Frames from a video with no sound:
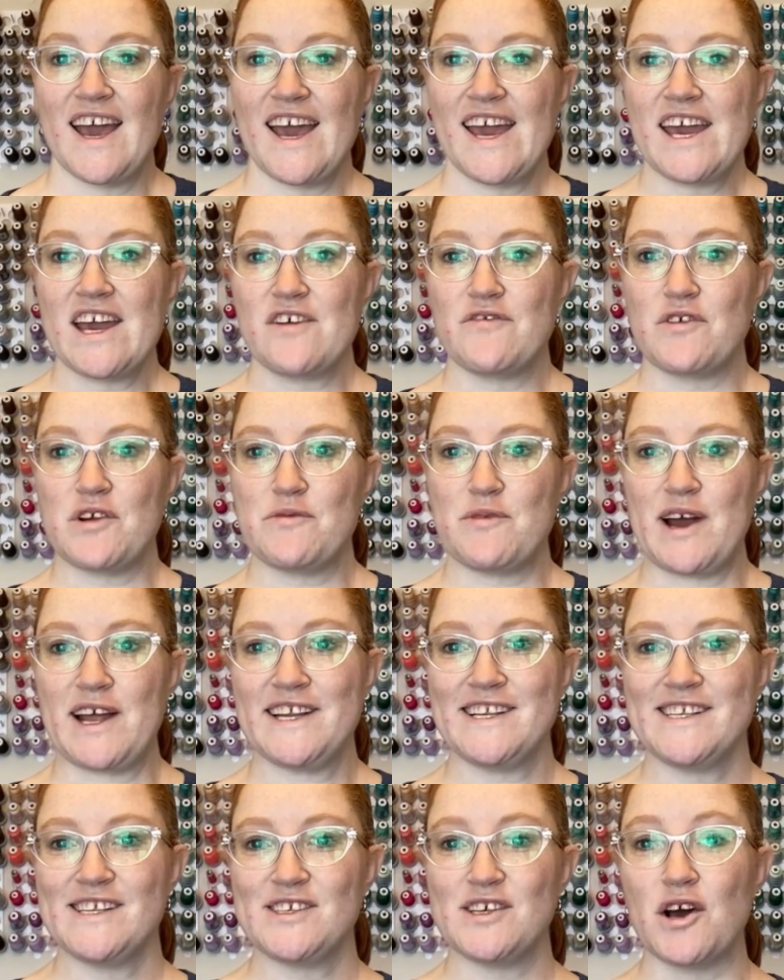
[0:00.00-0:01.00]
Hey
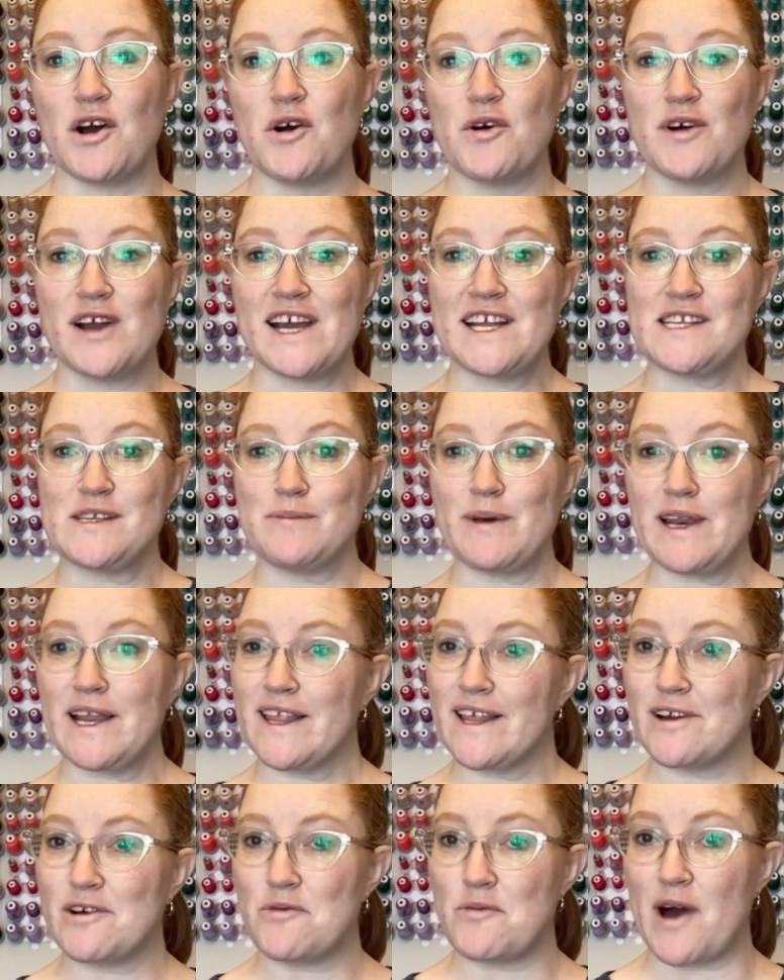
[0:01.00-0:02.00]
everyone, so it's been
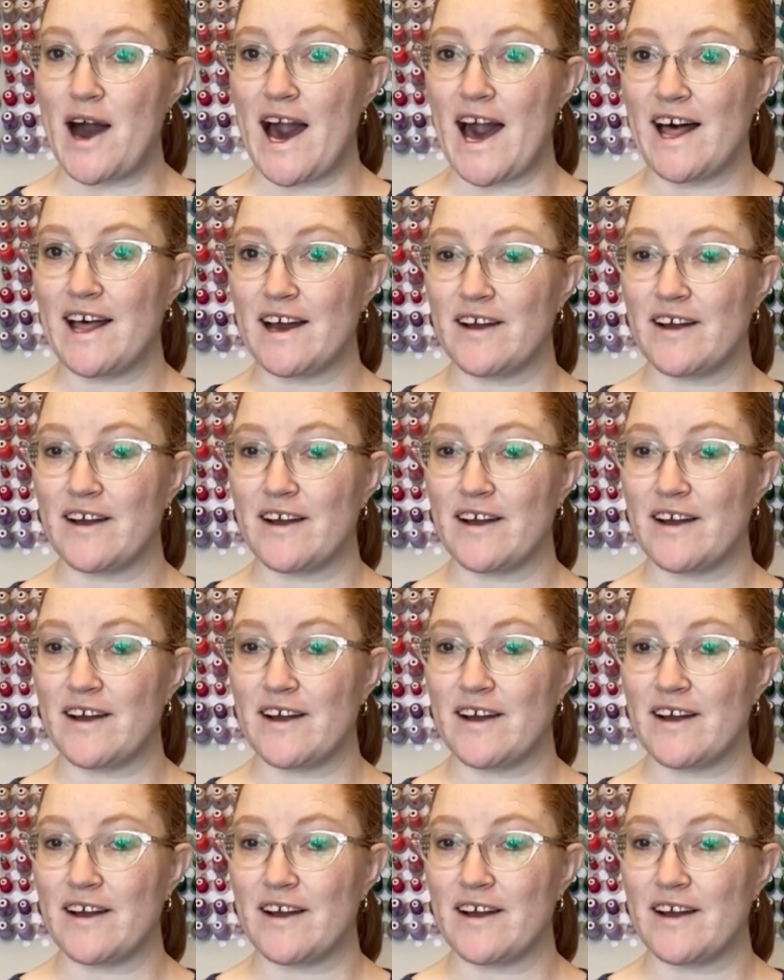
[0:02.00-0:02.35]
a little while.